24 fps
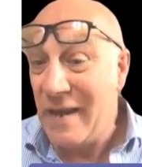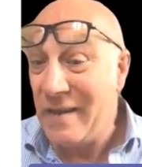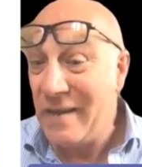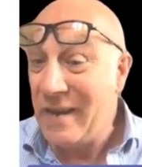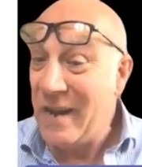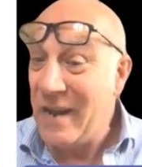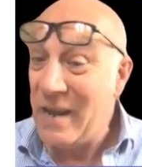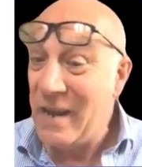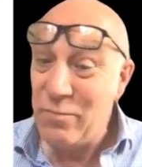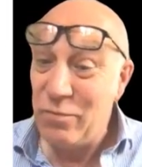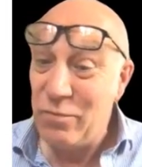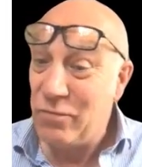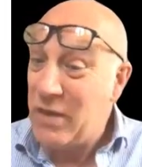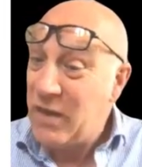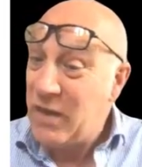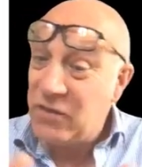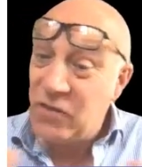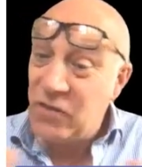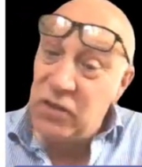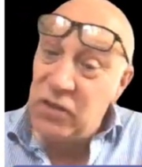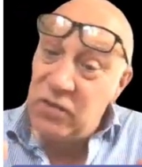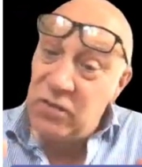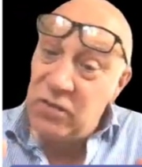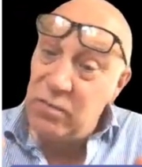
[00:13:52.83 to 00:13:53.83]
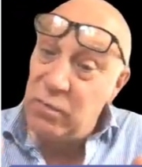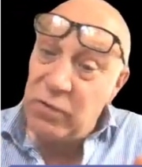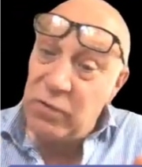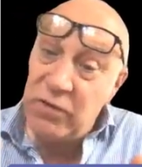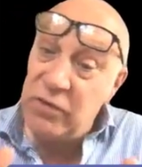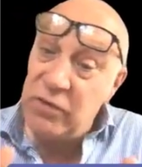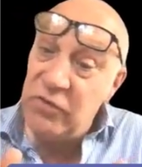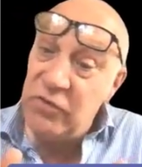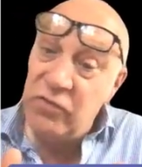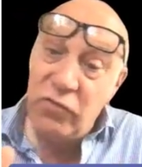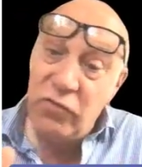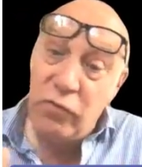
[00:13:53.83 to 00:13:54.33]
and enable that student
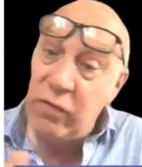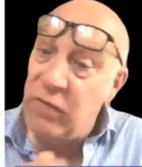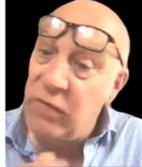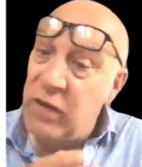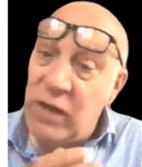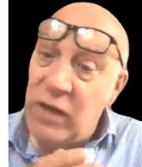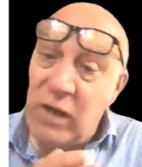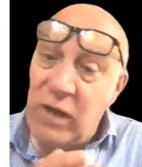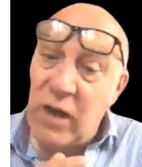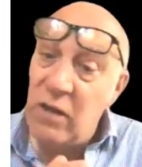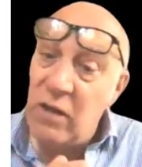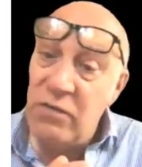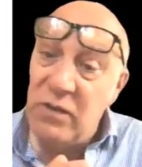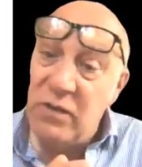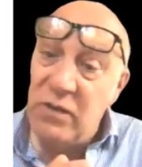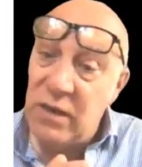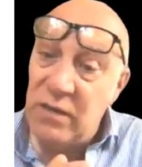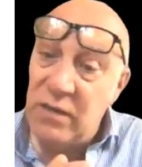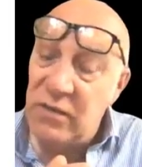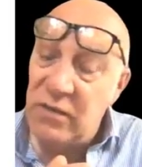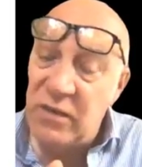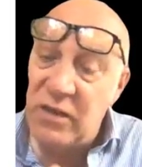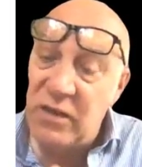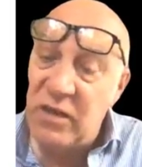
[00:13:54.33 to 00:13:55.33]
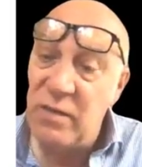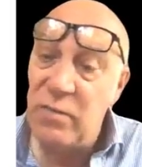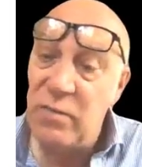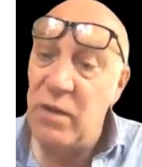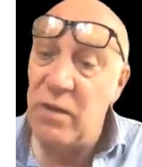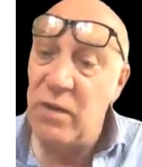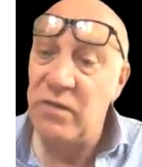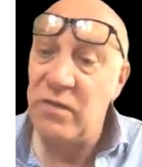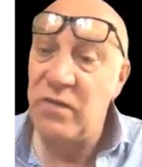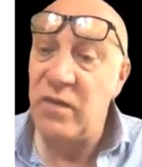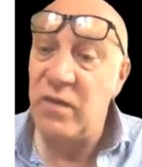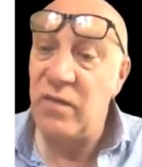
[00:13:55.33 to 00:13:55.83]
body to draw even closer to the
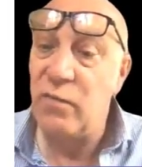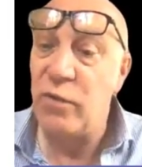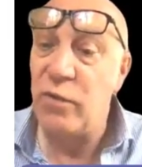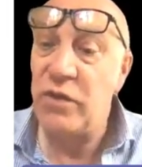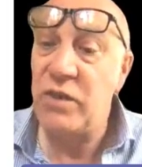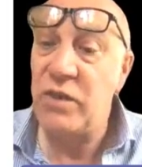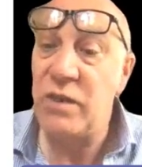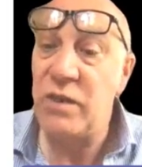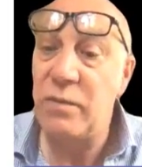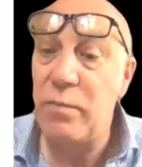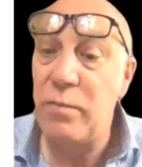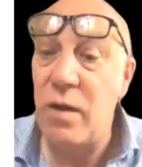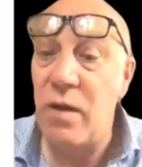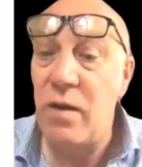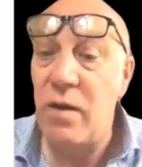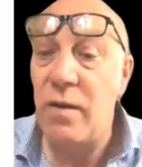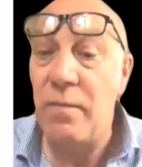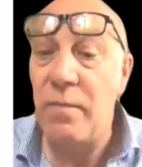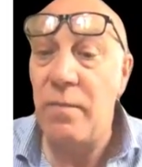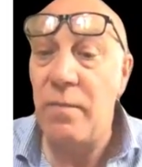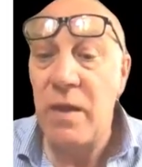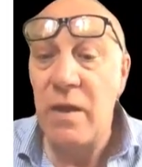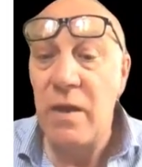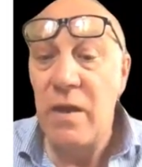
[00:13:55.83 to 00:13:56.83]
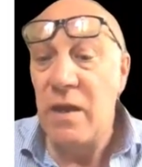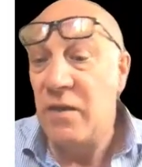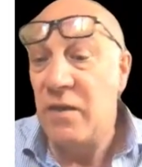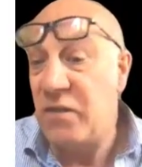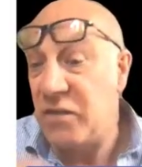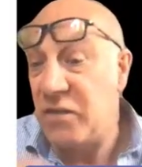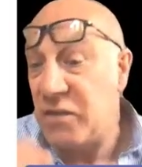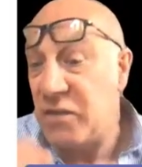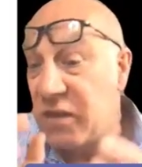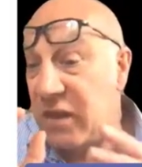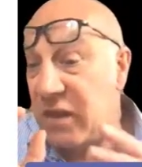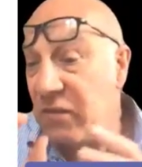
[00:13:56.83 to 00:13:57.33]
community of which it's part.
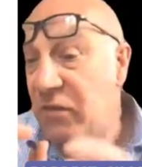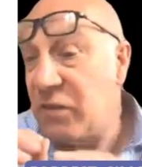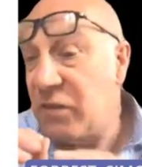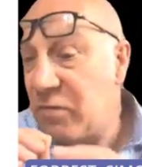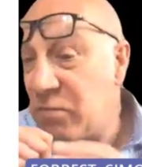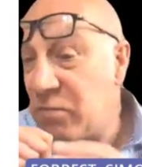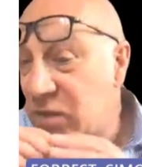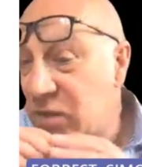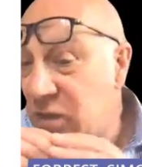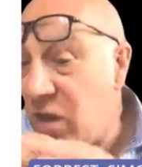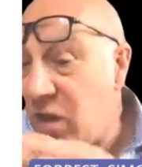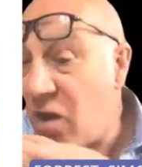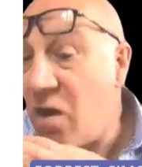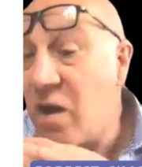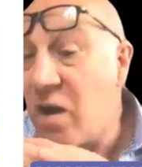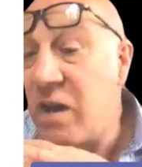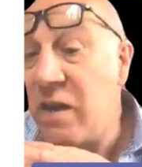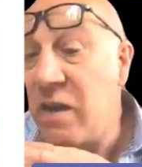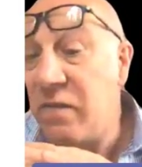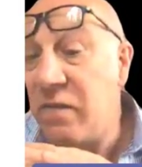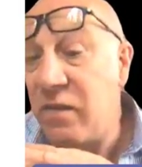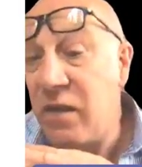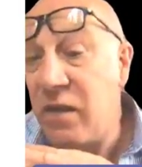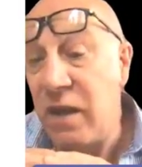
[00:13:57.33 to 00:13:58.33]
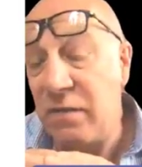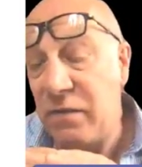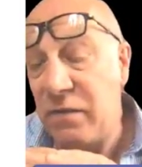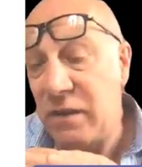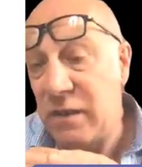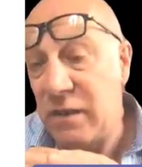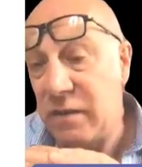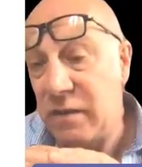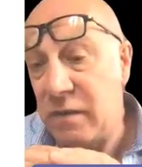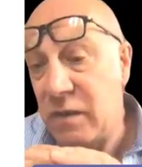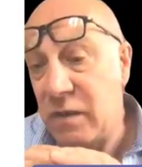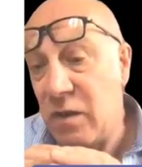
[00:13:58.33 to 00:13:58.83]
And just to give you some tiny
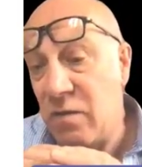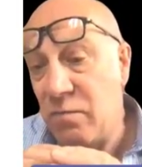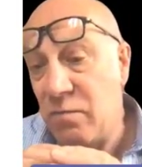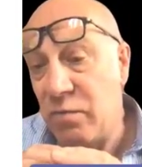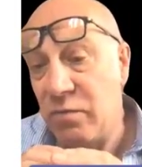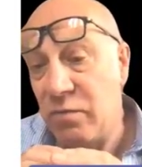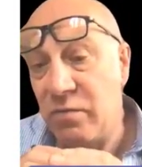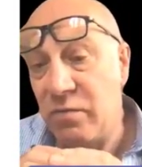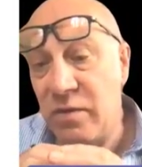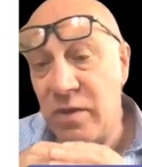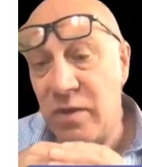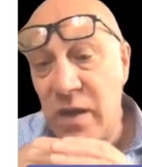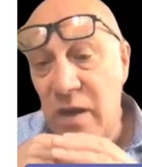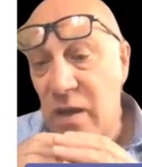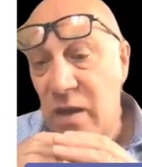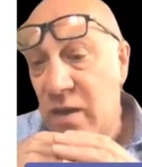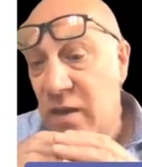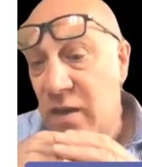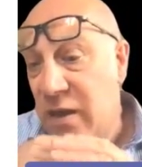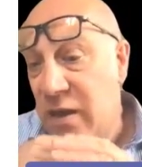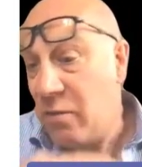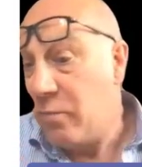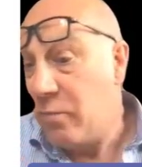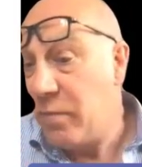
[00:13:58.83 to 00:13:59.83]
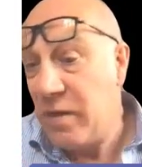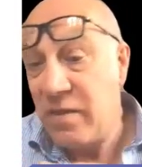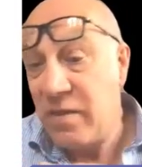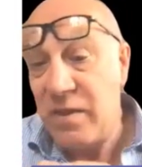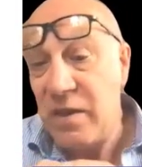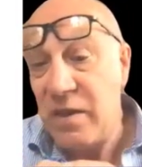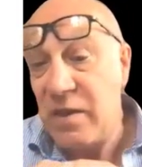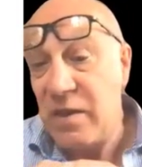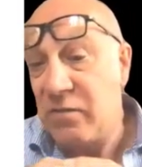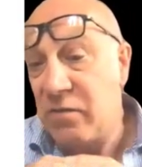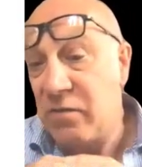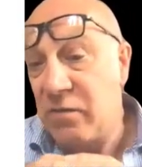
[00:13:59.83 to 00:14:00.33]
flavours examples, Hild
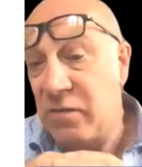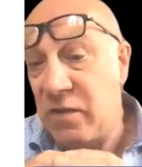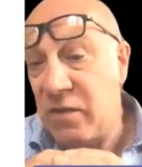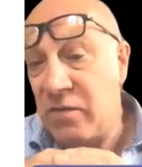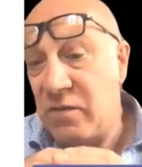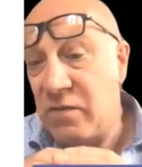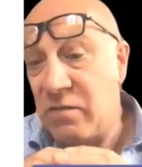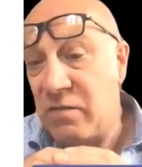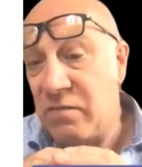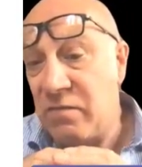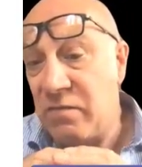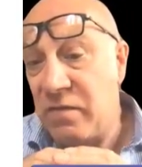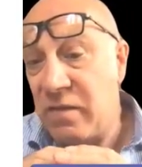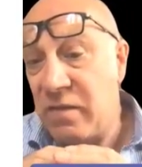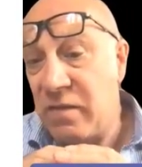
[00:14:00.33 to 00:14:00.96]
Bede Theatre have done some